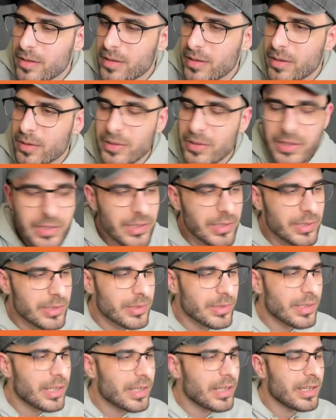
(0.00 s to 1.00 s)
This is,
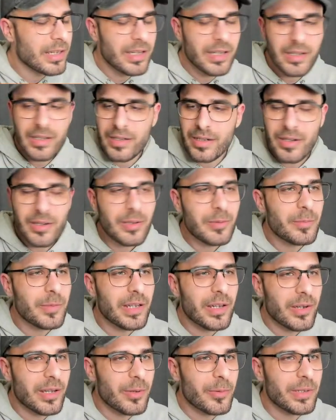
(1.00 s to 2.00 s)
oh my,
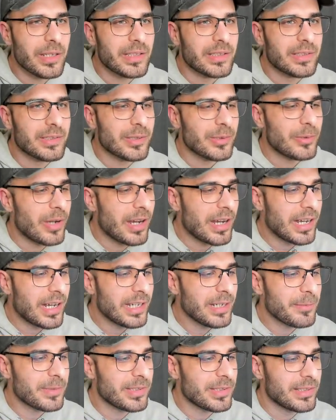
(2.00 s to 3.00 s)
okay, wait, so I
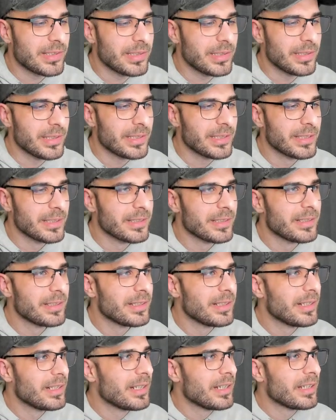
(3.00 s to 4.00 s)
am seeing,
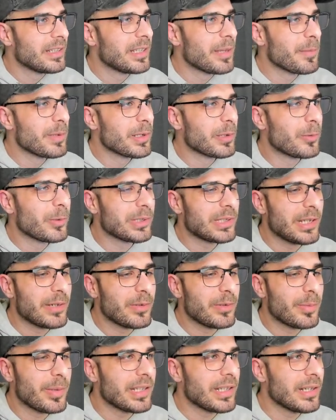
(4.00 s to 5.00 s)
let me know what
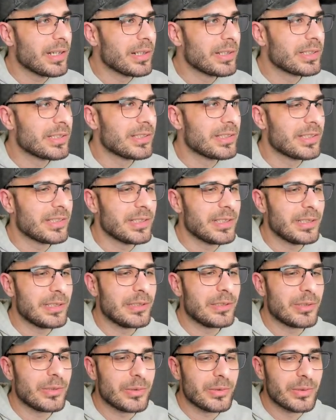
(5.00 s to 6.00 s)
everybody else is seeing
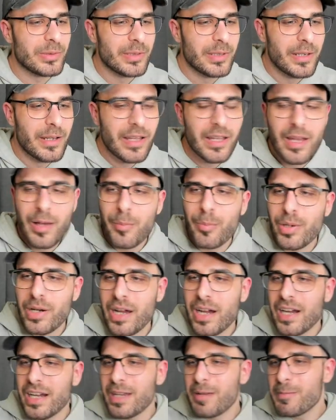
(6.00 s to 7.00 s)
too, but
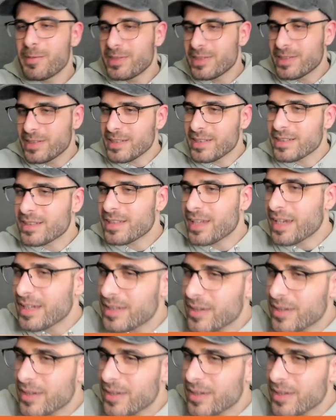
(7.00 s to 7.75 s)
I am seeing like,